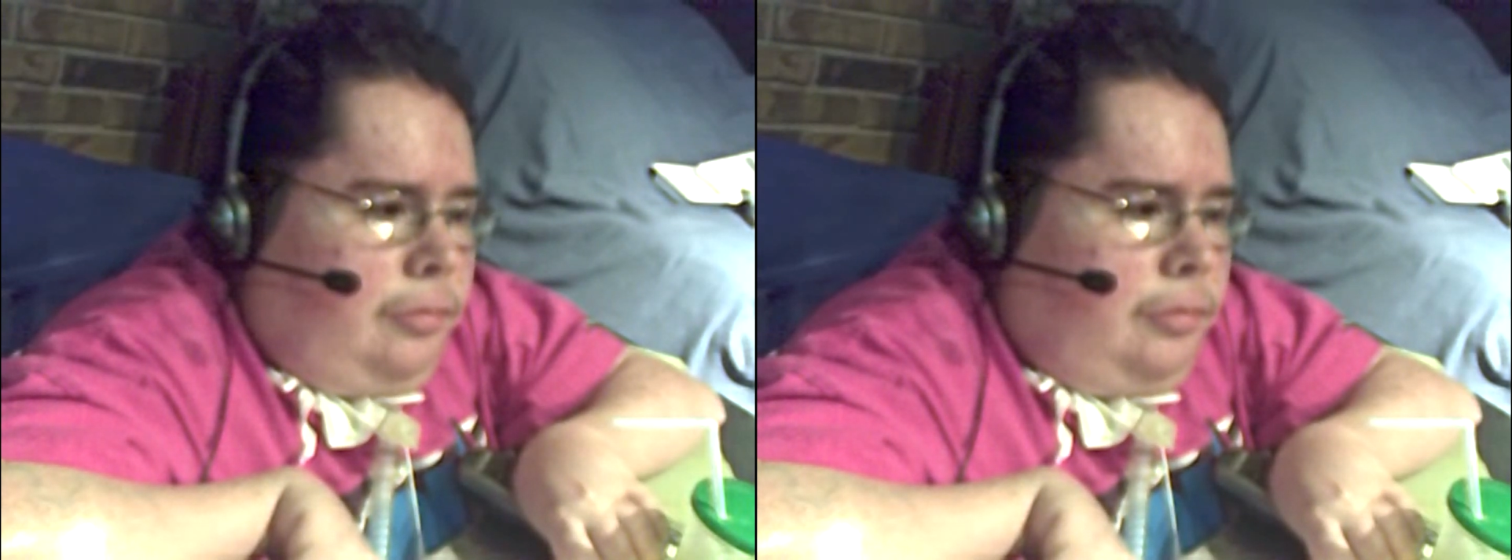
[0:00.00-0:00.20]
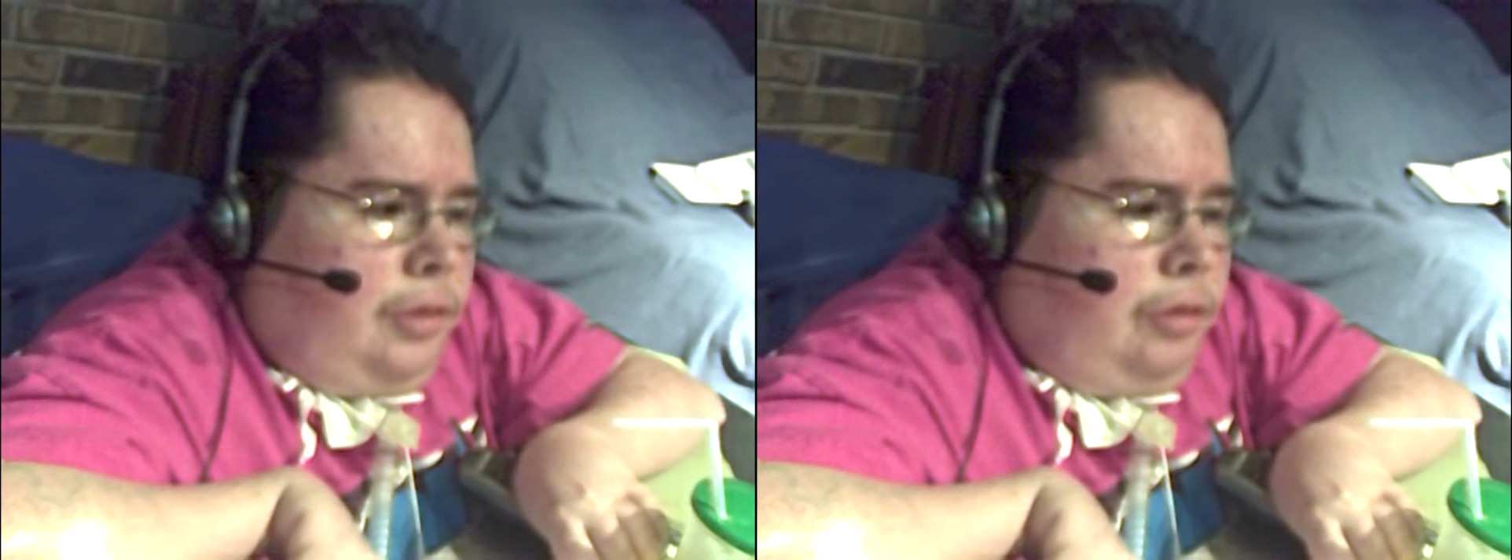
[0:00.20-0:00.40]

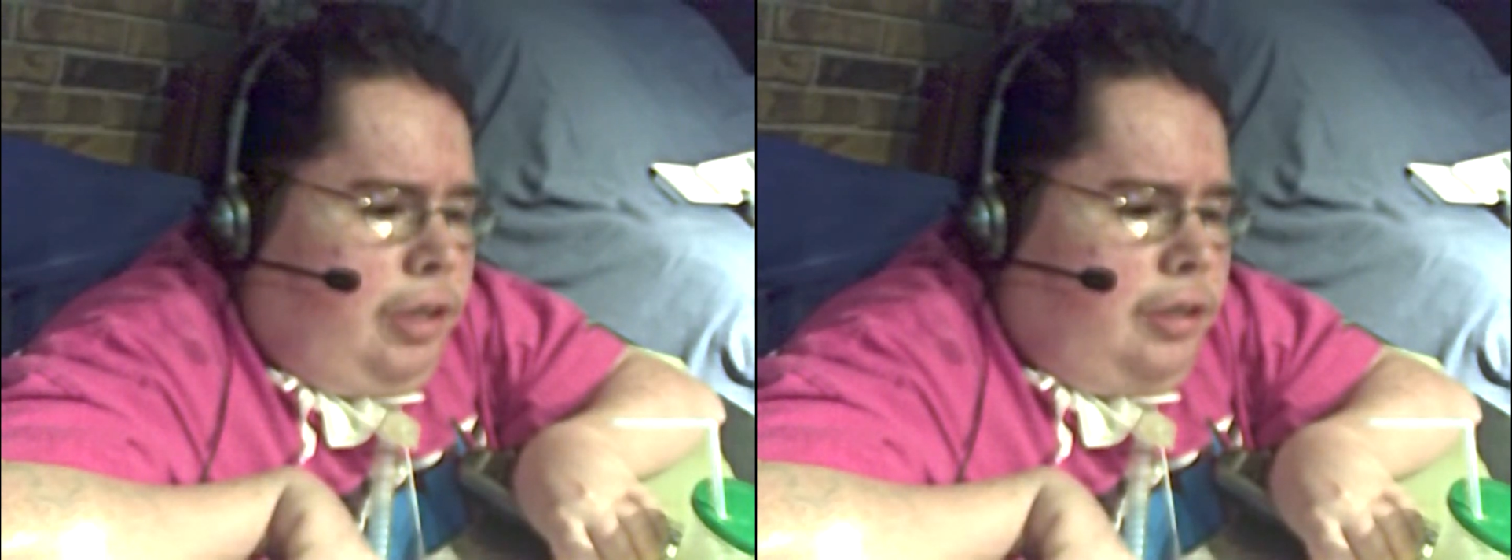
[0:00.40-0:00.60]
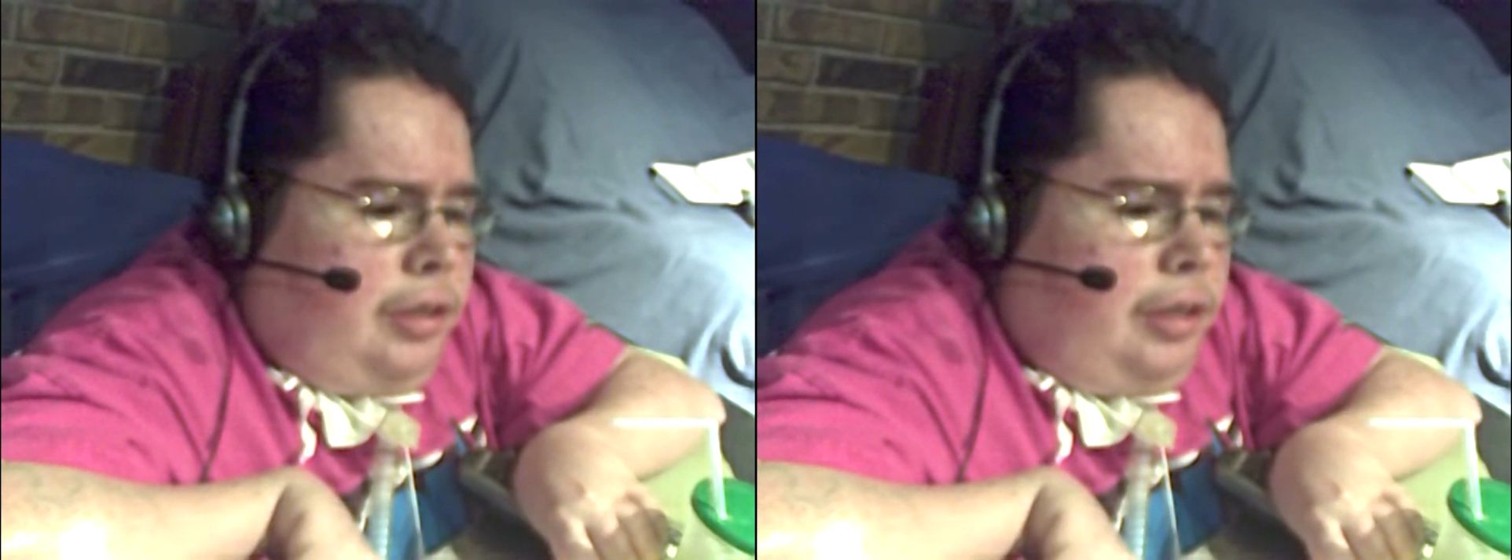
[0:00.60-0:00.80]

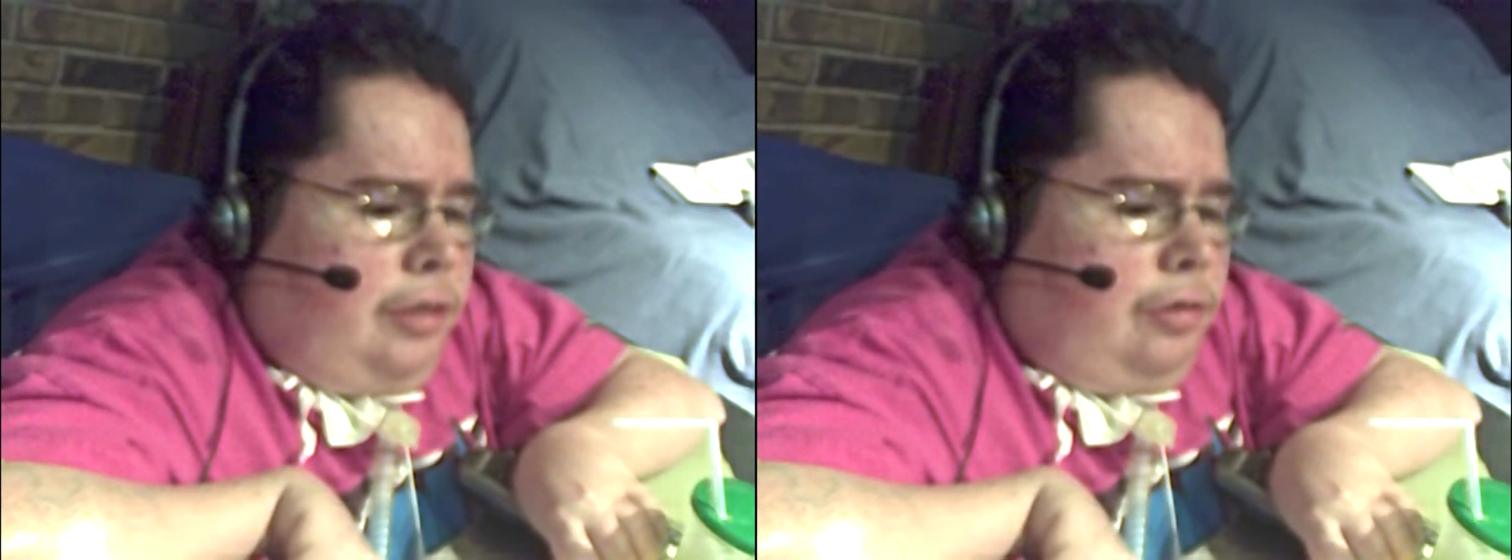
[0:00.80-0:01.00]
last night.